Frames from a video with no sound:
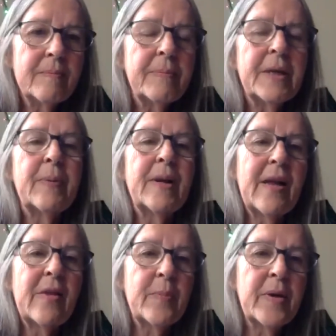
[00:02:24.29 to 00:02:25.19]
people in
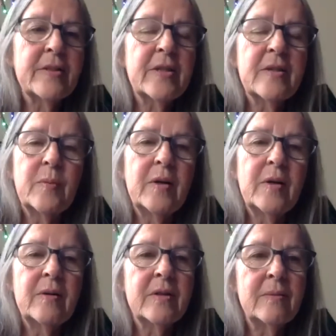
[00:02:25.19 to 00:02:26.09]
other parts of the
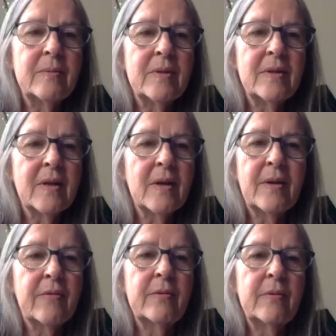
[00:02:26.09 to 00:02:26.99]
world who were going
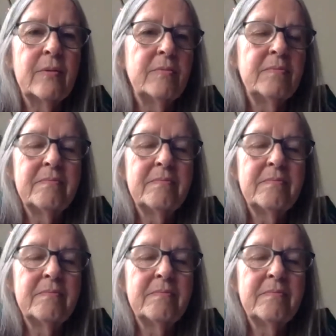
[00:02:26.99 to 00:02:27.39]
through